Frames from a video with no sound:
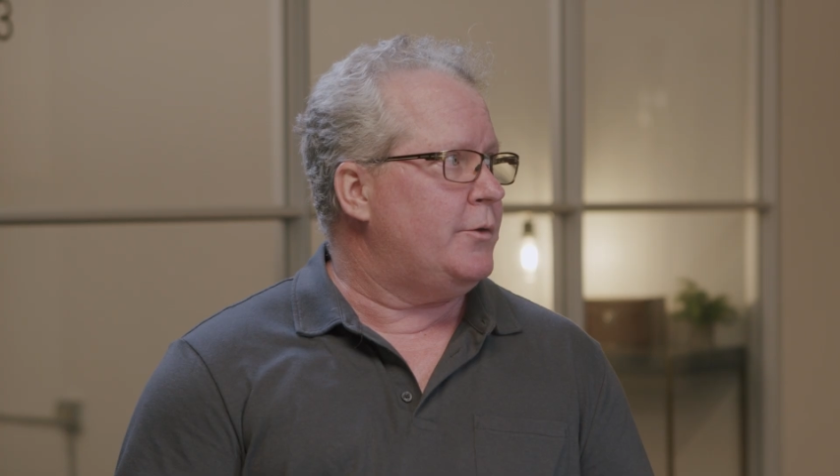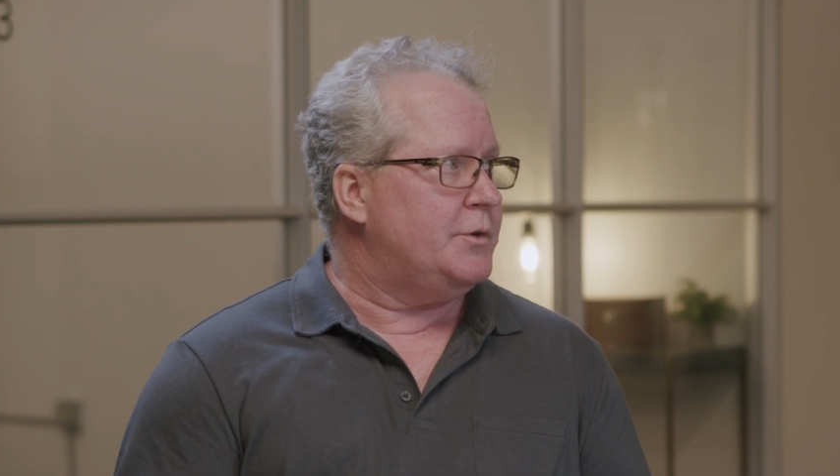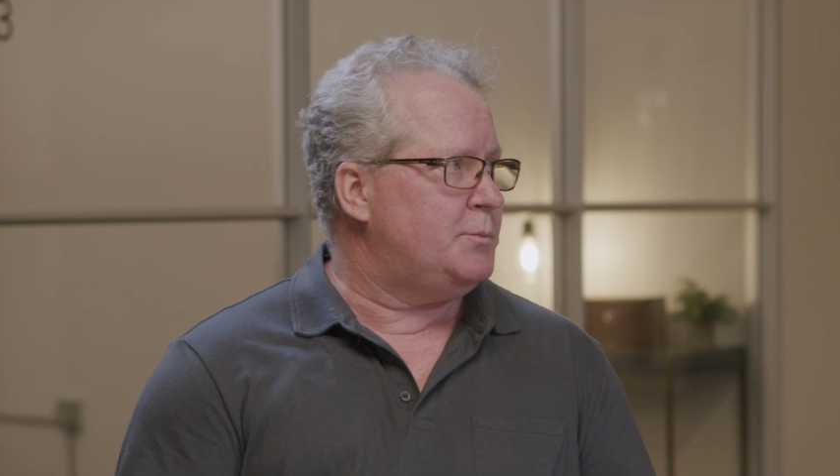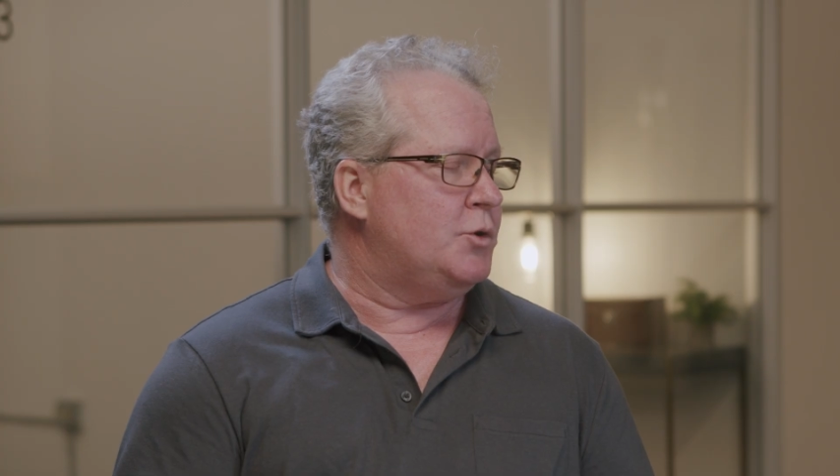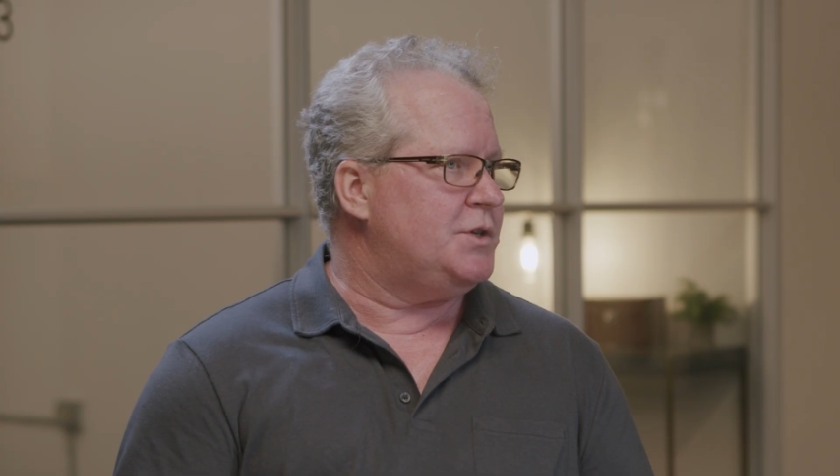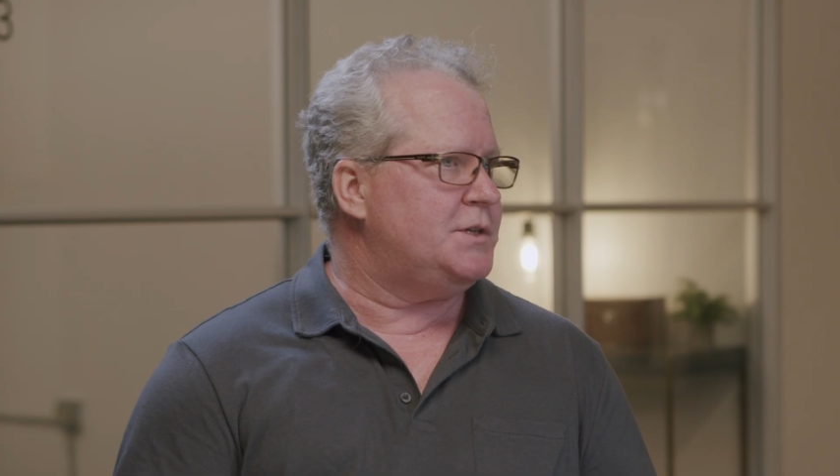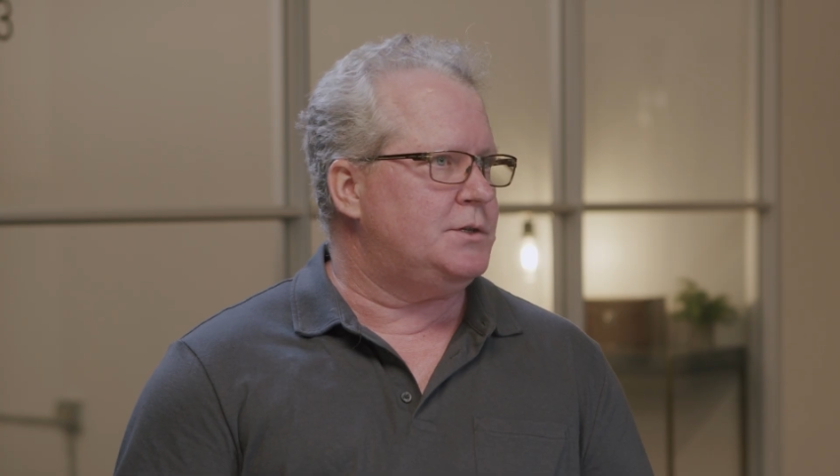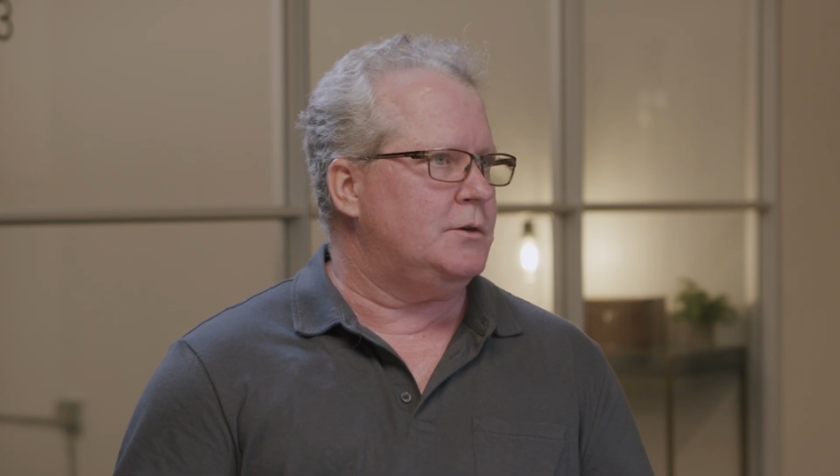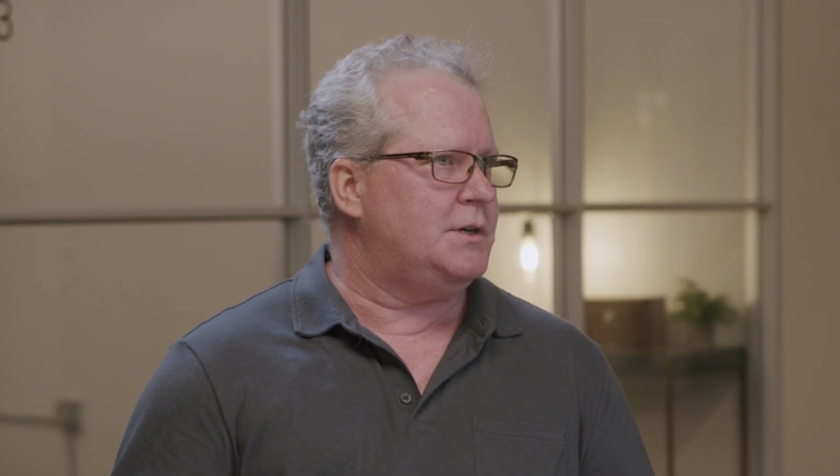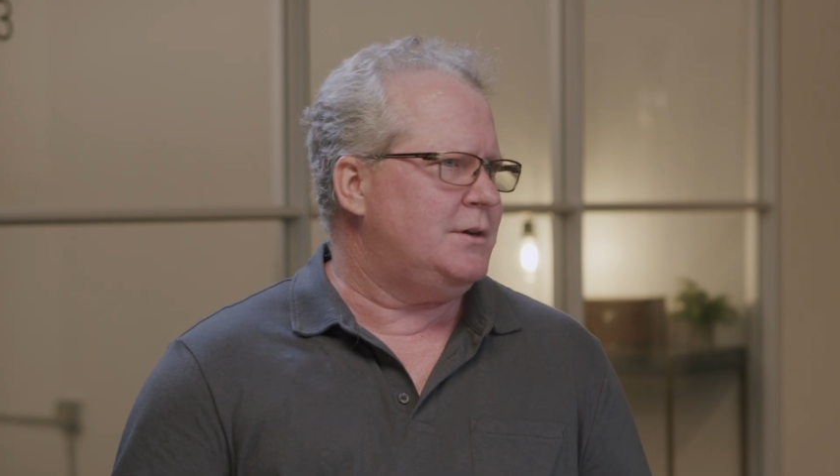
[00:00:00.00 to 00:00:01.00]
it's purchased
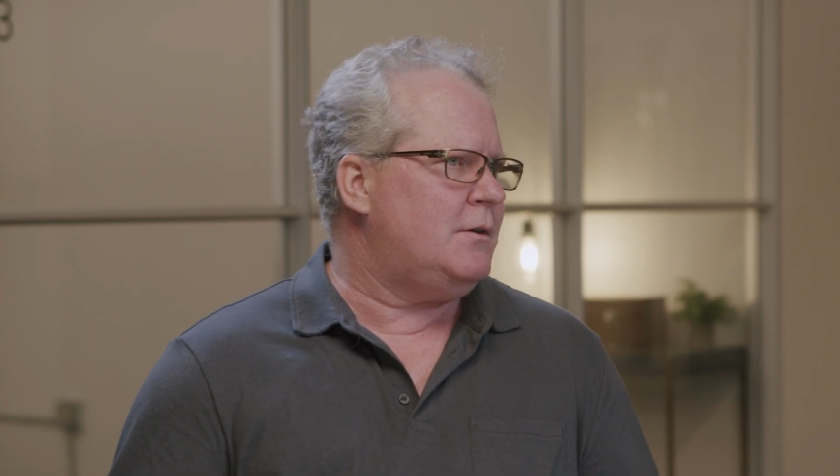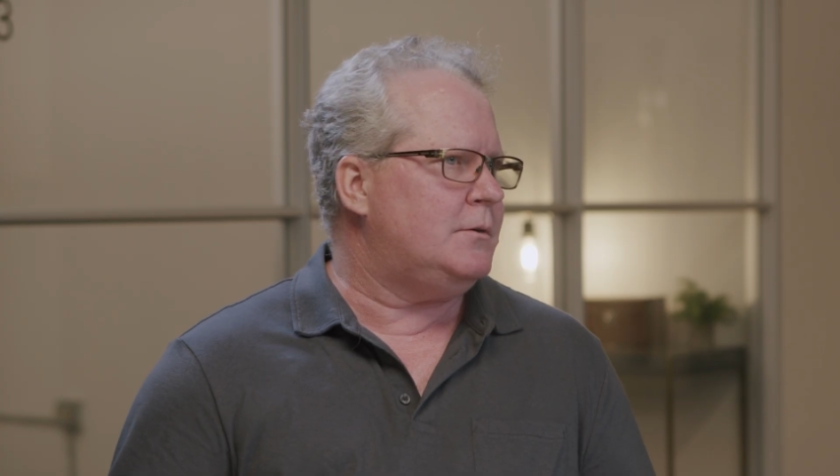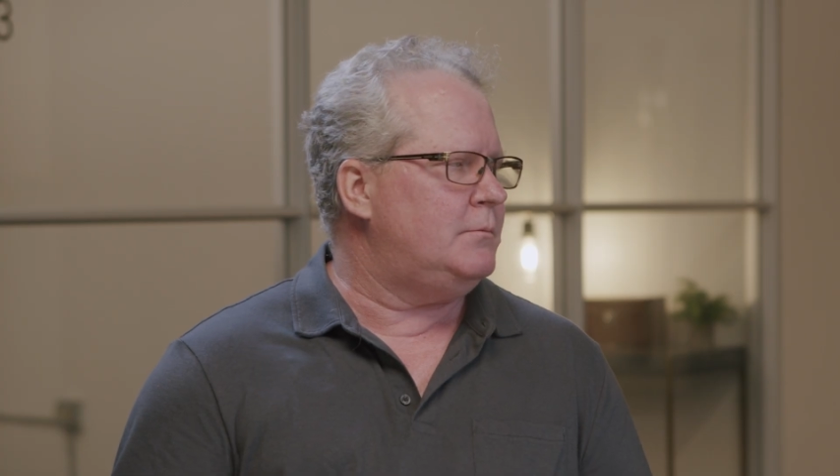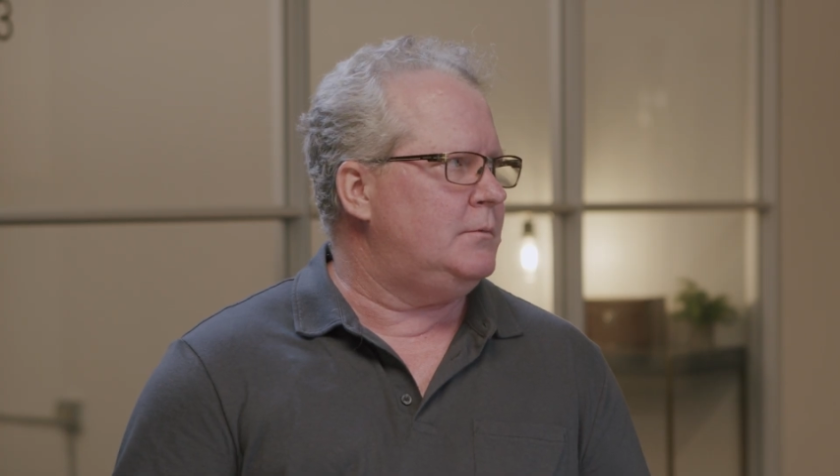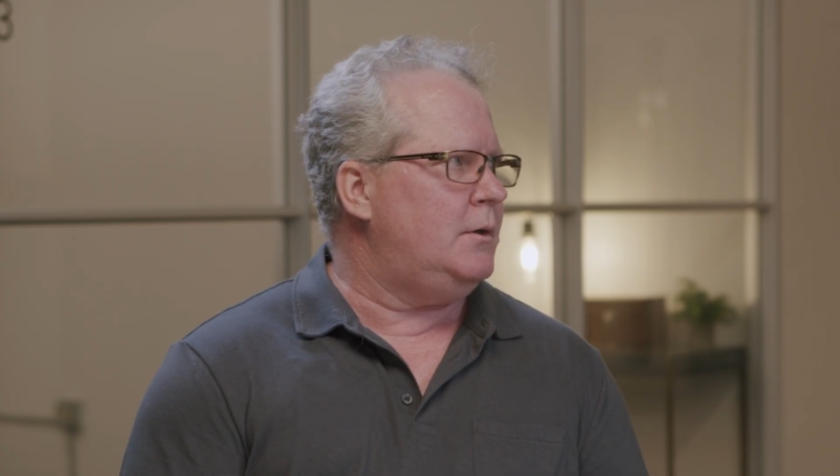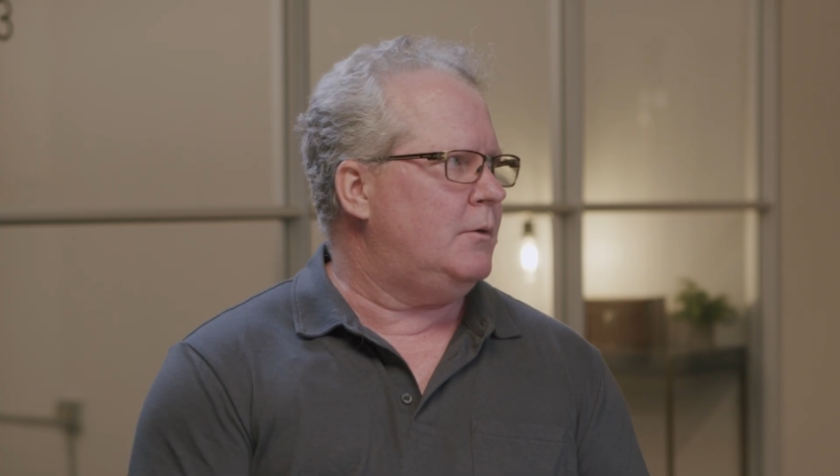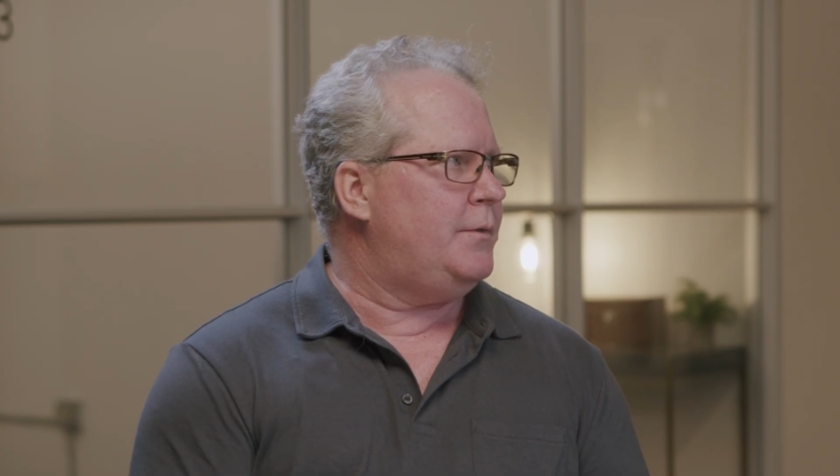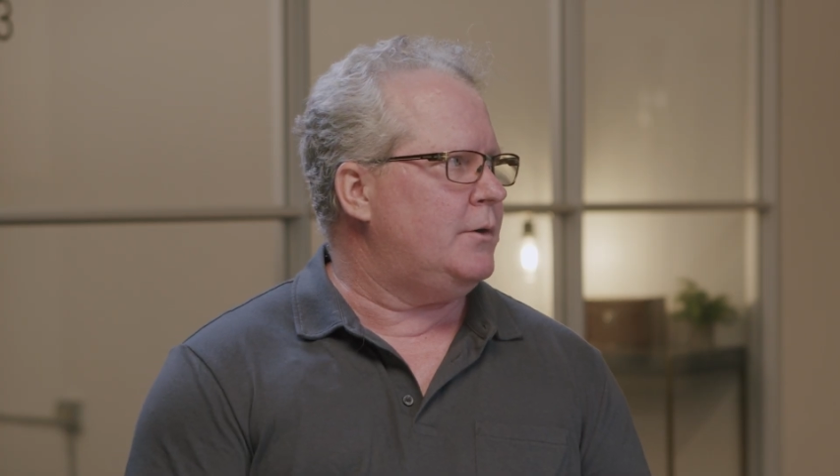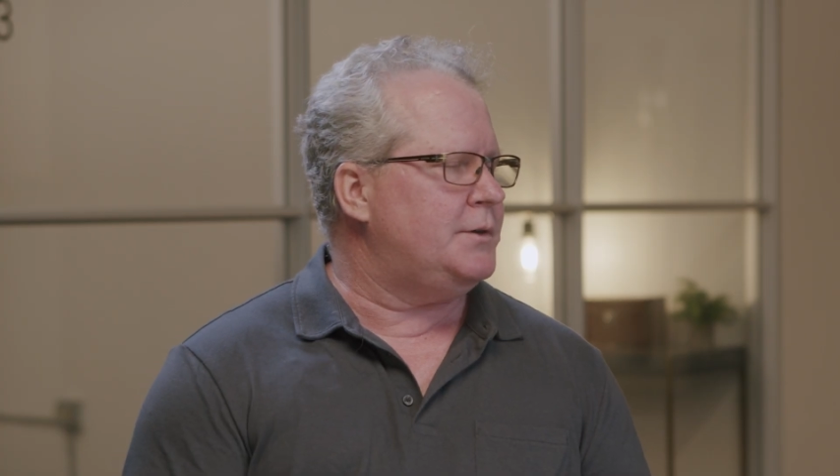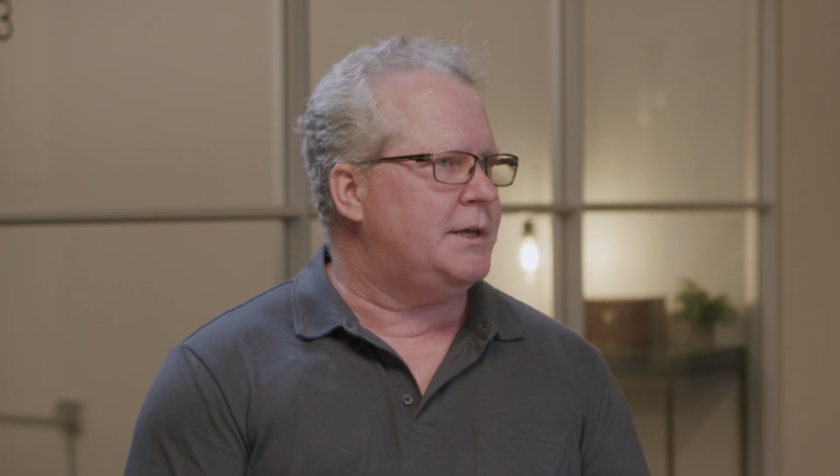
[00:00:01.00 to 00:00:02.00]
or, because there
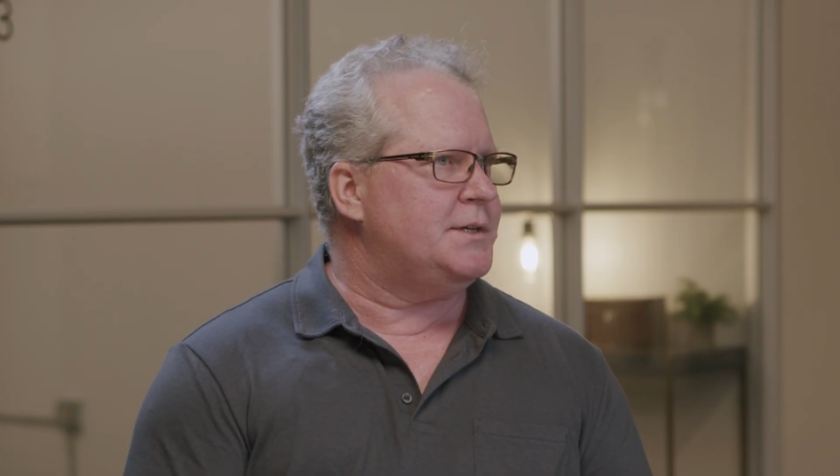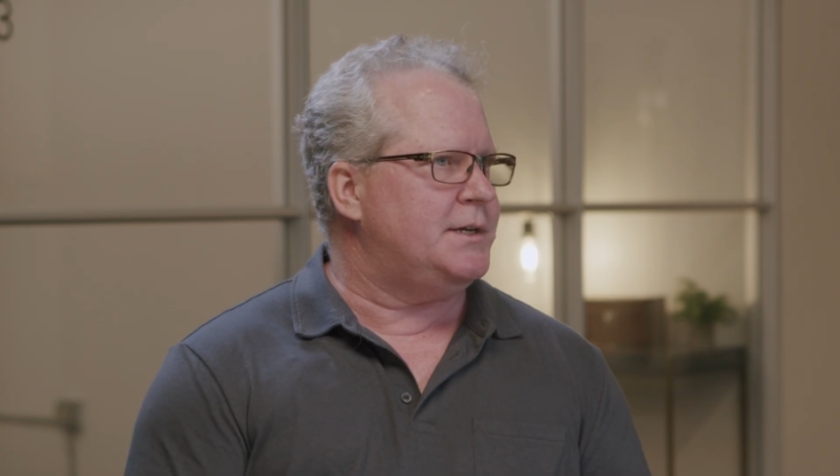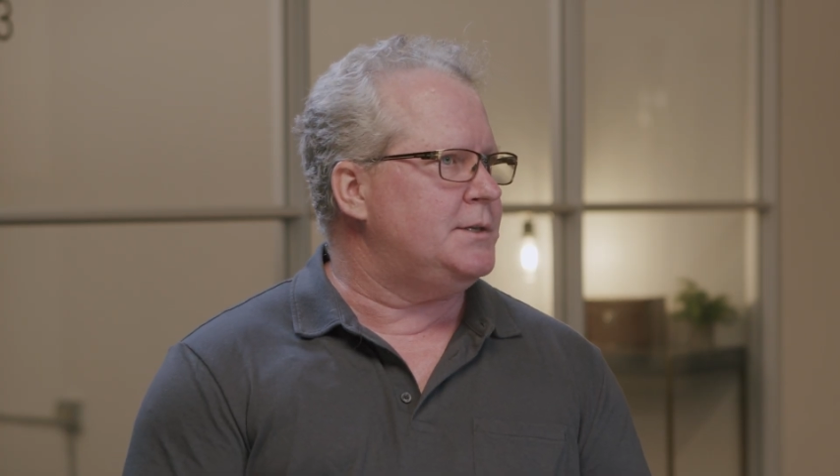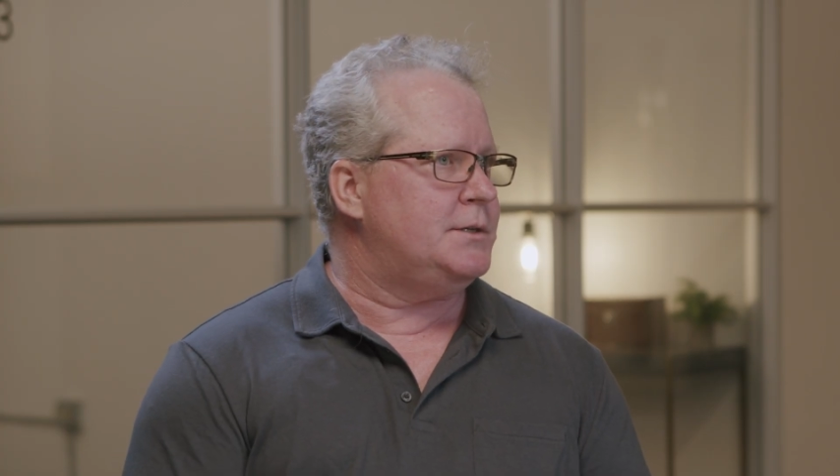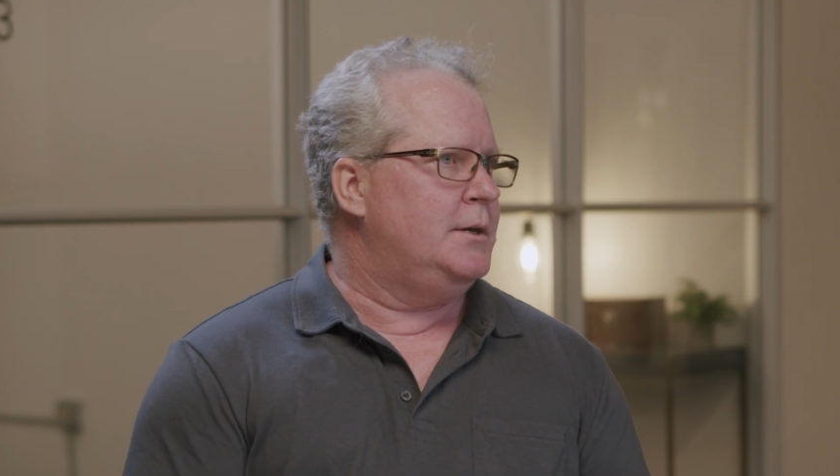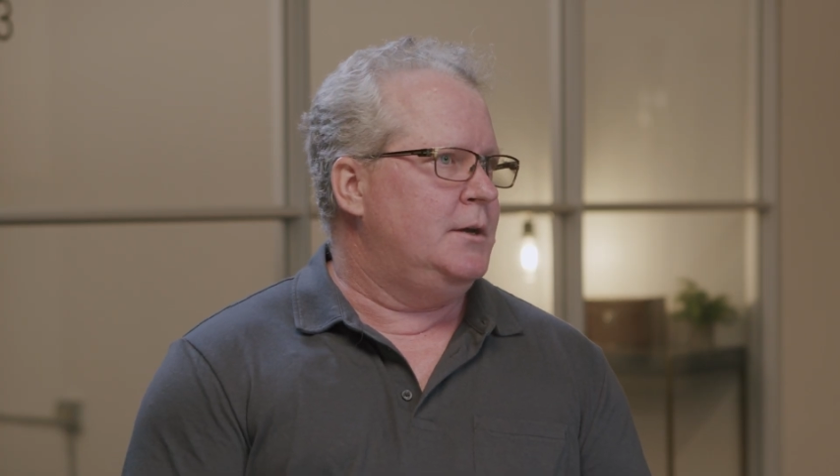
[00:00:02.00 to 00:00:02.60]
are data sets